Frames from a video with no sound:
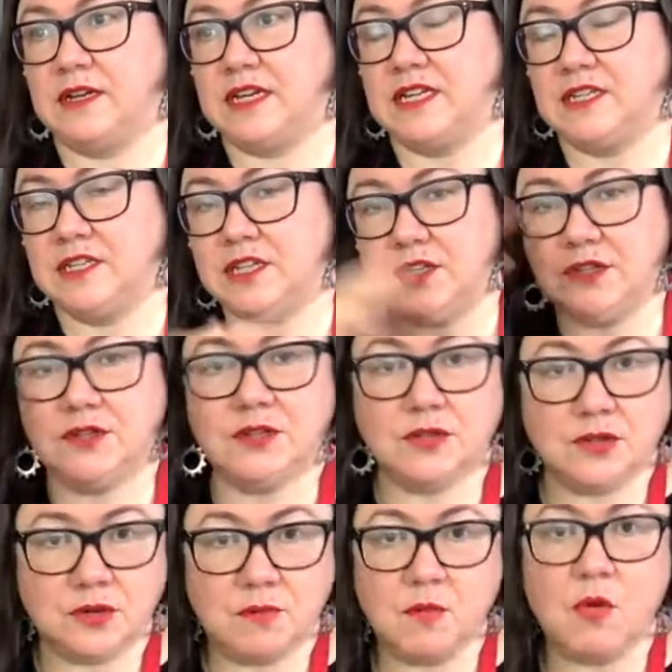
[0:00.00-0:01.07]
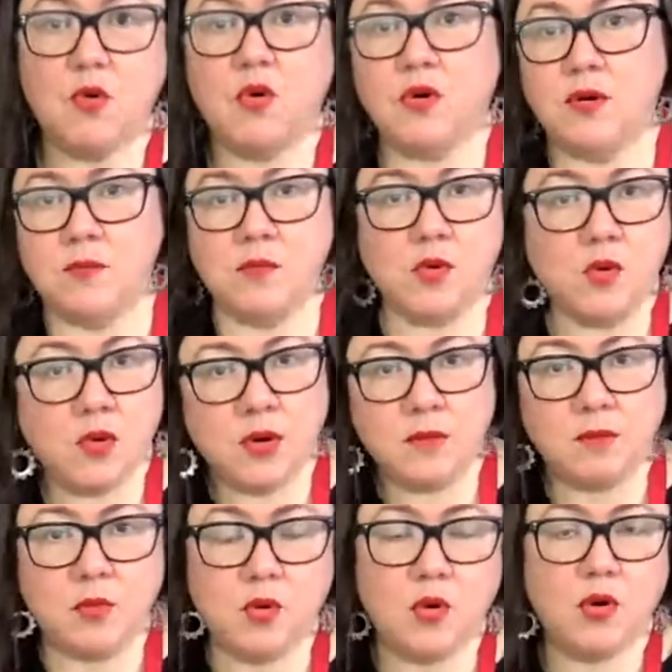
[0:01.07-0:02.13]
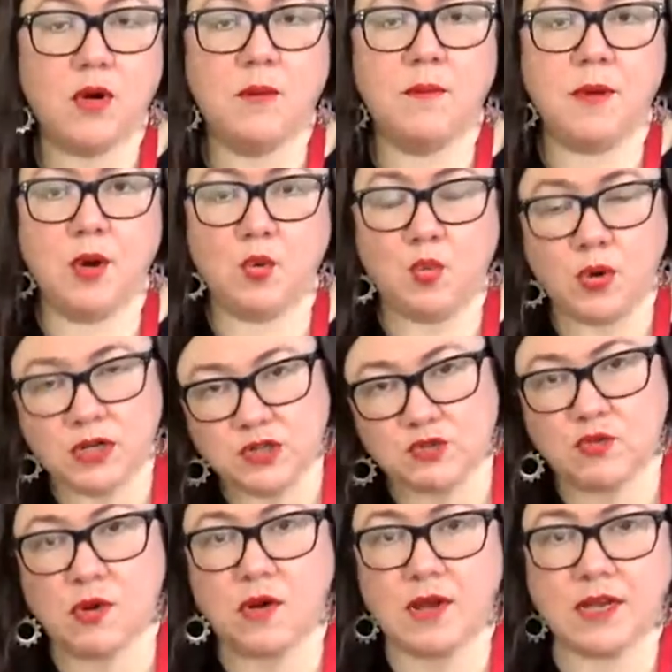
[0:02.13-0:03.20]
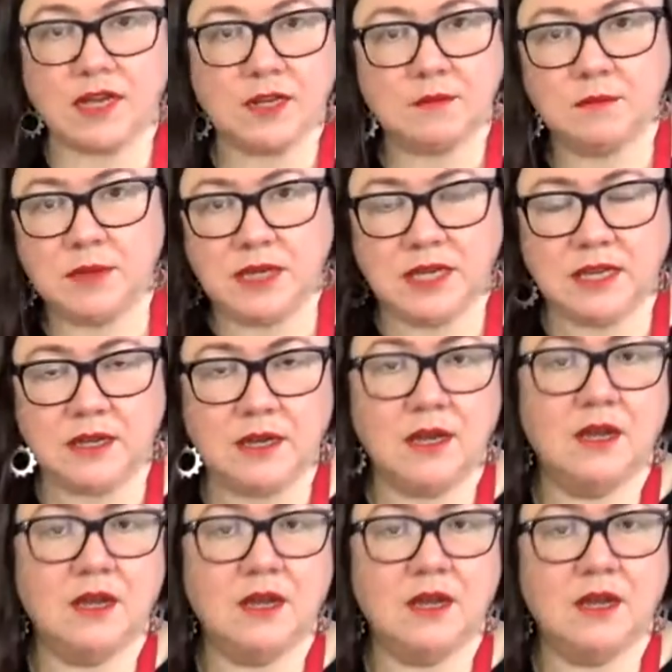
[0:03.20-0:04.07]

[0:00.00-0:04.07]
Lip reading: continue to learn more and more and more about what drawing can be,